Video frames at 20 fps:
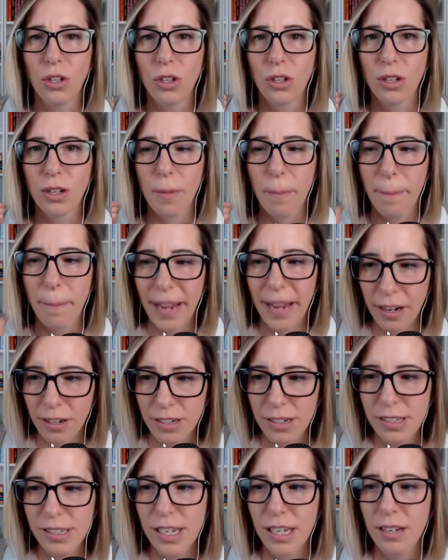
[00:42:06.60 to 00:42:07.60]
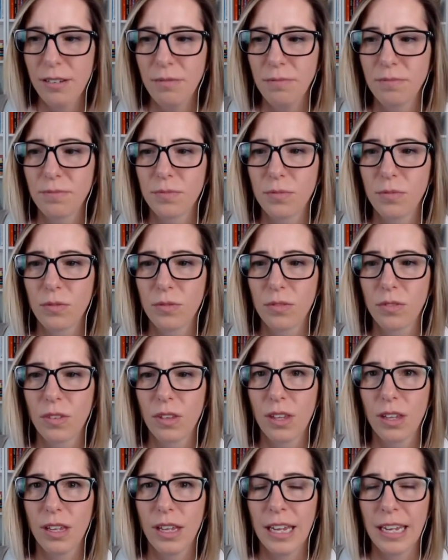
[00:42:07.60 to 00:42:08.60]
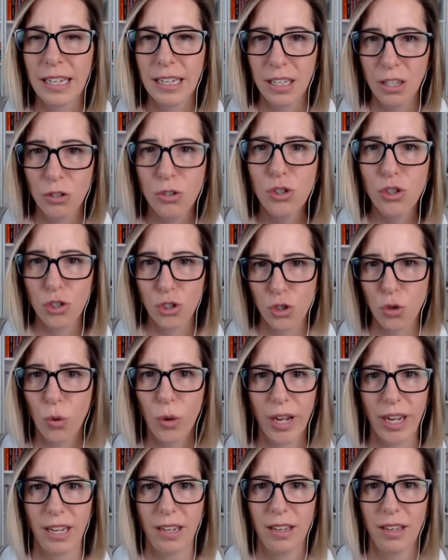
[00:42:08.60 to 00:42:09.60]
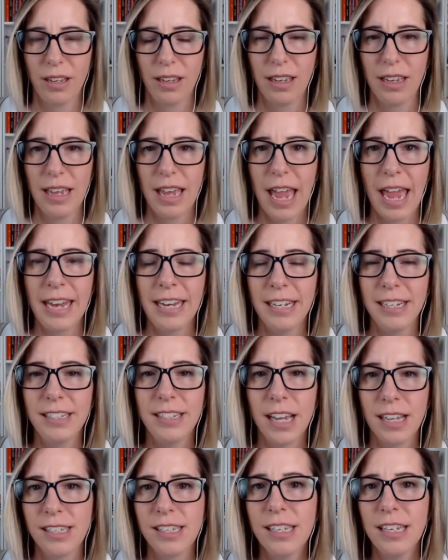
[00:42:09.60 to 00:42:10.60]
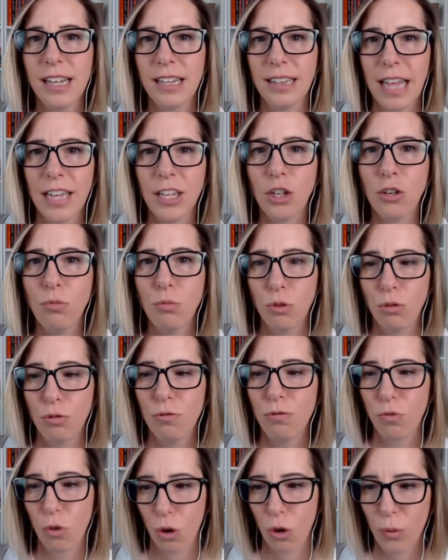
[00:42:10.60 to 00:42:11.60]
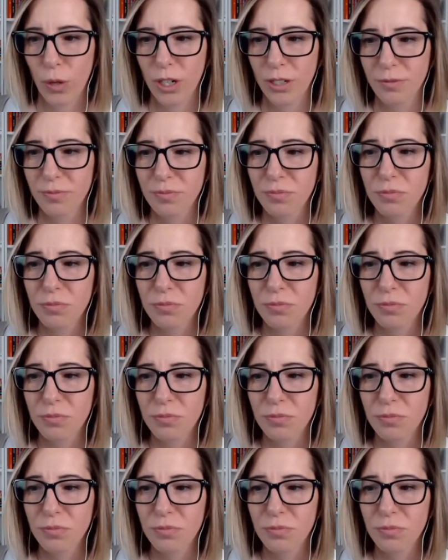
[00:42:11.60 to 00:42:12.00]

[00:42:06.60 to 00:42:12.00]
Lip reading: Comparison, it kills your joy and it doesn't let you move forward.